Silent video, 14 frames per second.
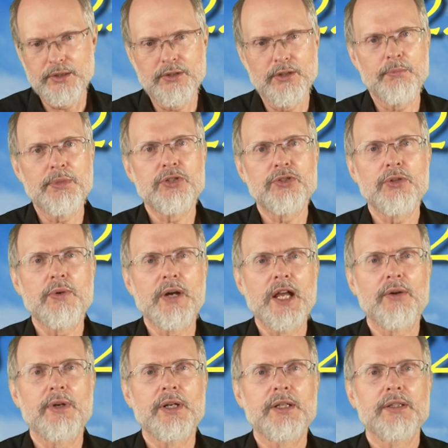don't be too
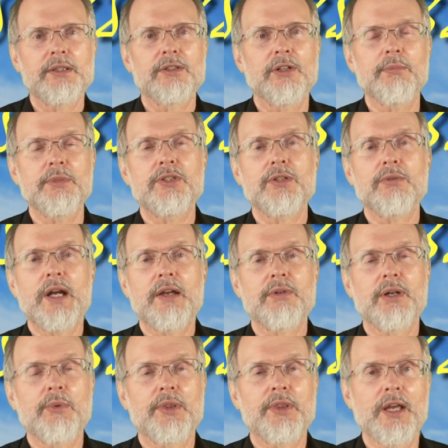angry. Don't be too
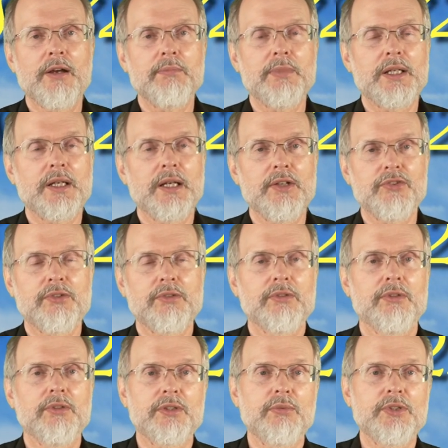angry with them because
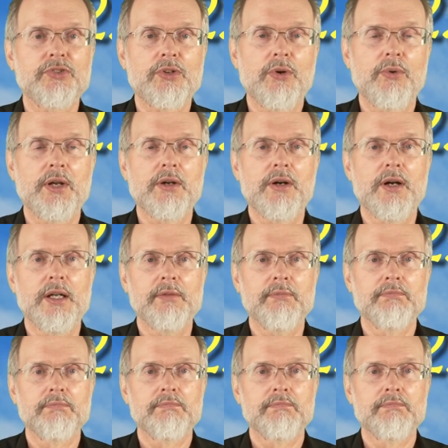look what's going on.